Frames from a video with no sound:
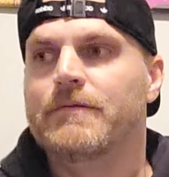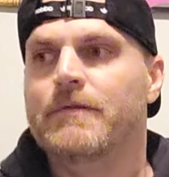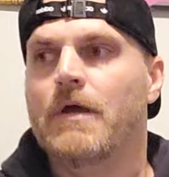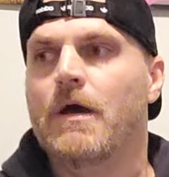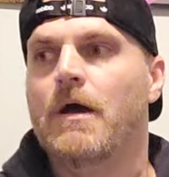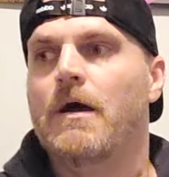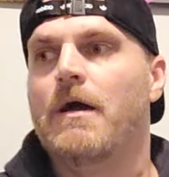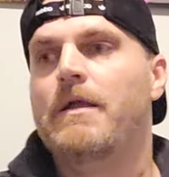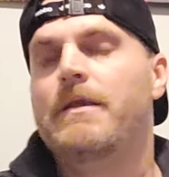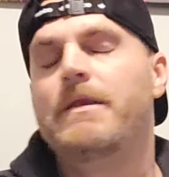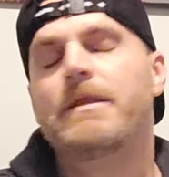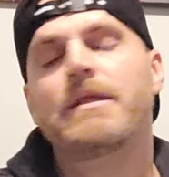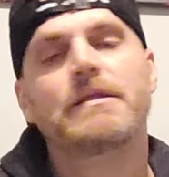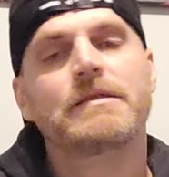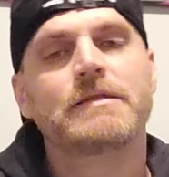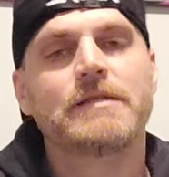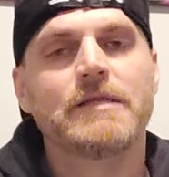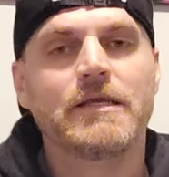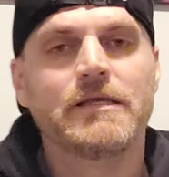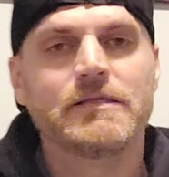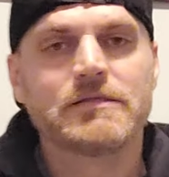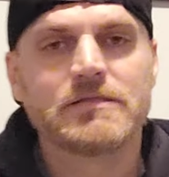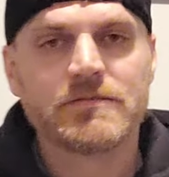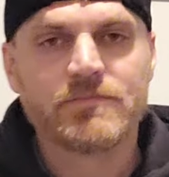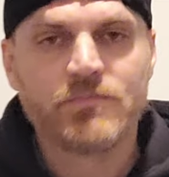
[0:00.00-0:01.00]
uh, Nick
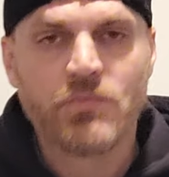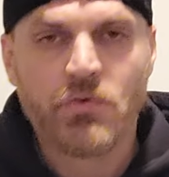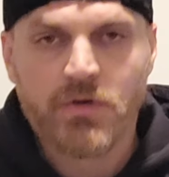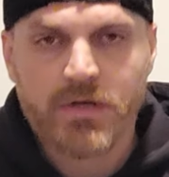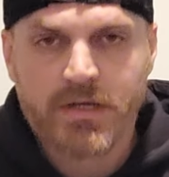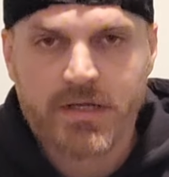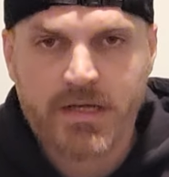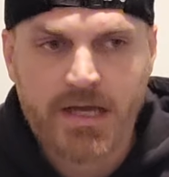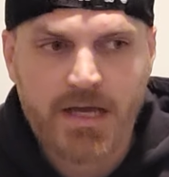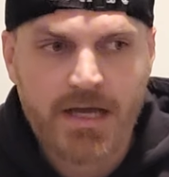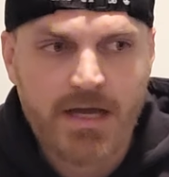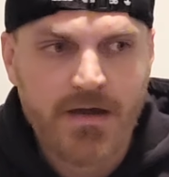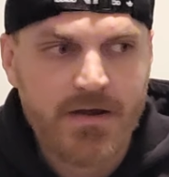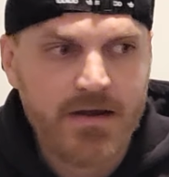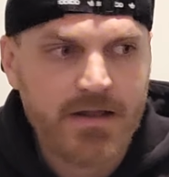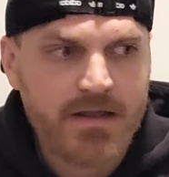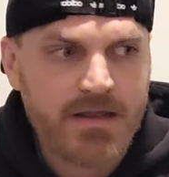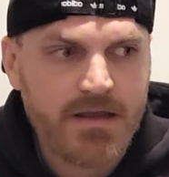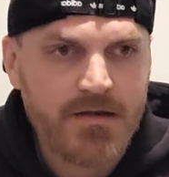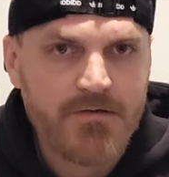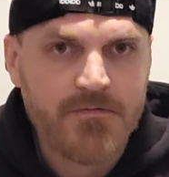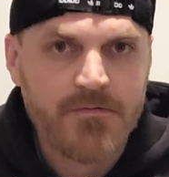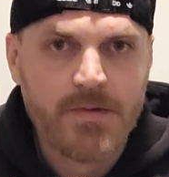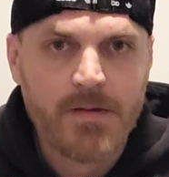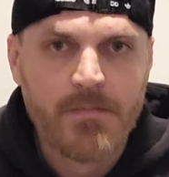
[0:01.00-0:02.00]
Diaz's boy down. I can't
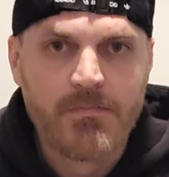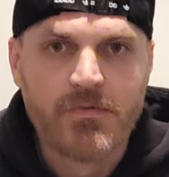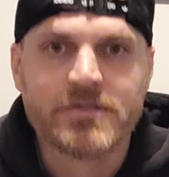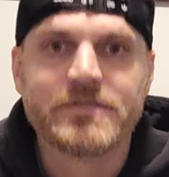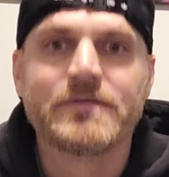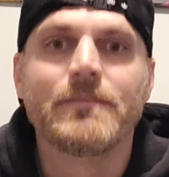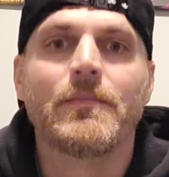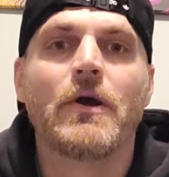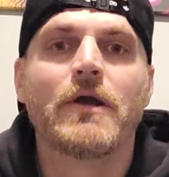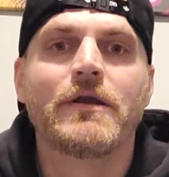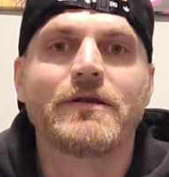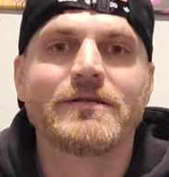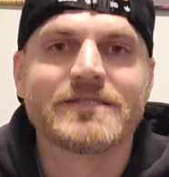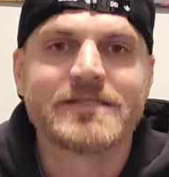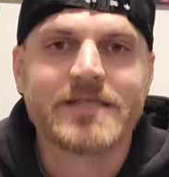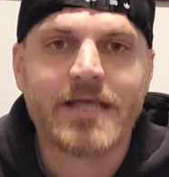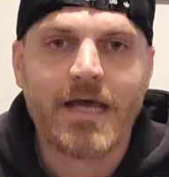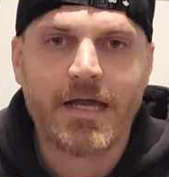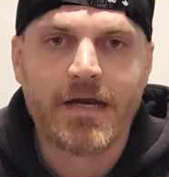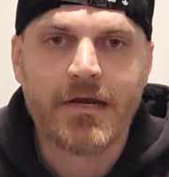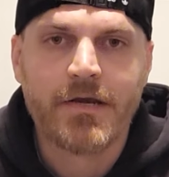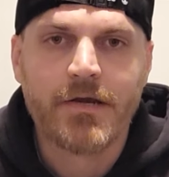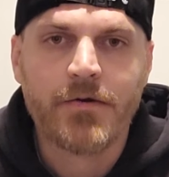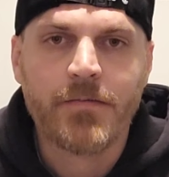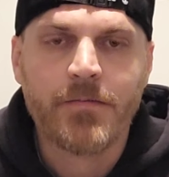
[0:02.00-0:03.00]
even remember his Martin
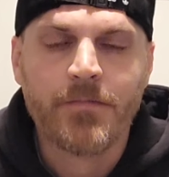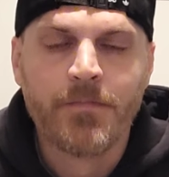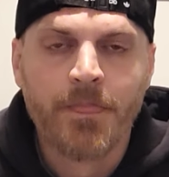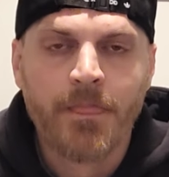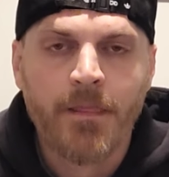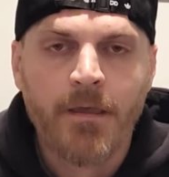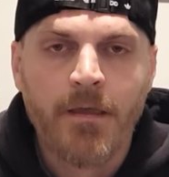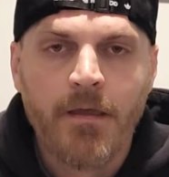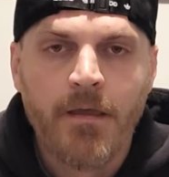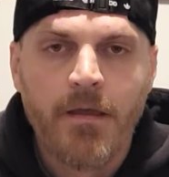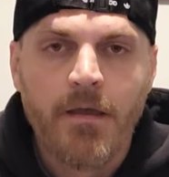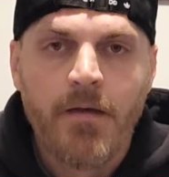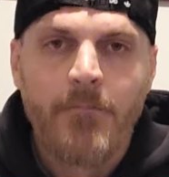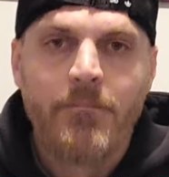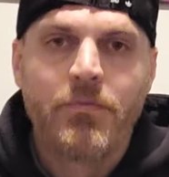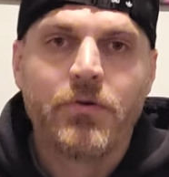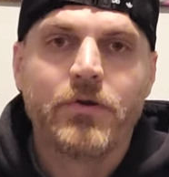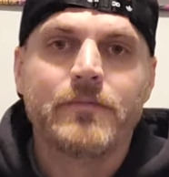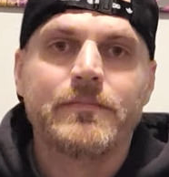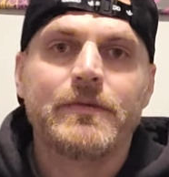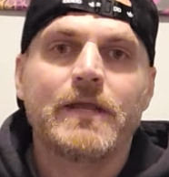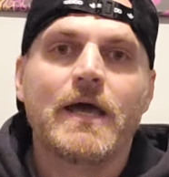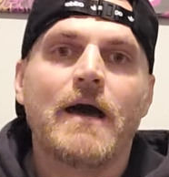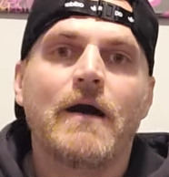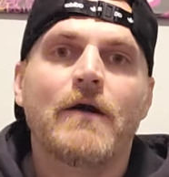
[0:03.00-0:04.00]
Sano, put
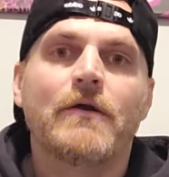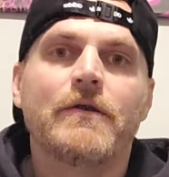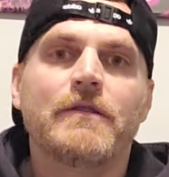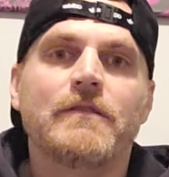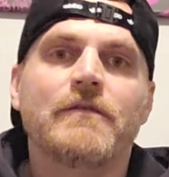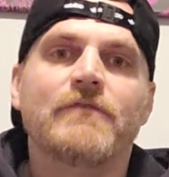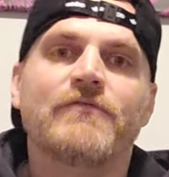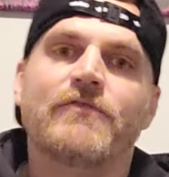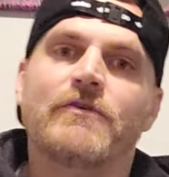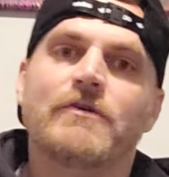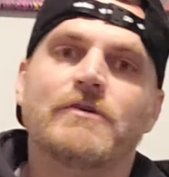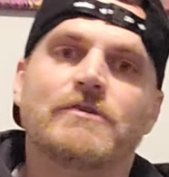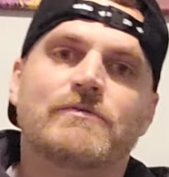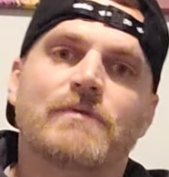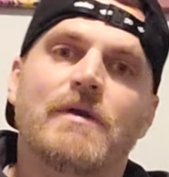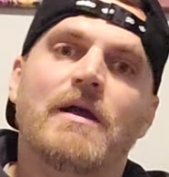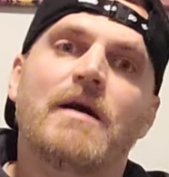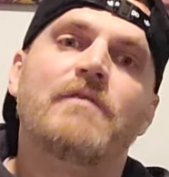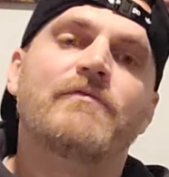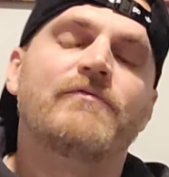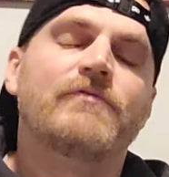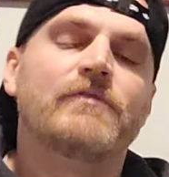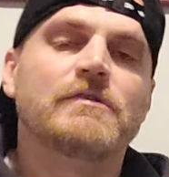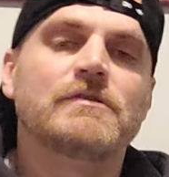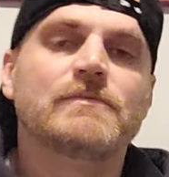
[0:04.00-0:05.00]
him down in the first
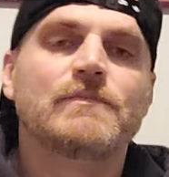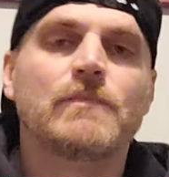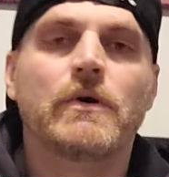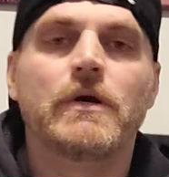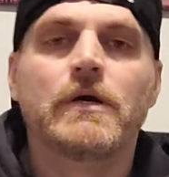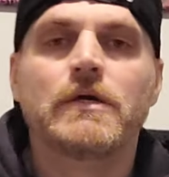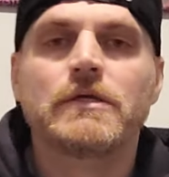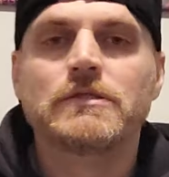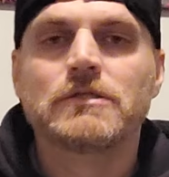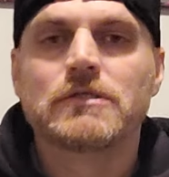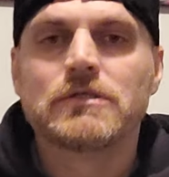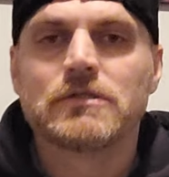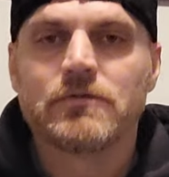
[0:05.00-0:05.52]
round, first punch.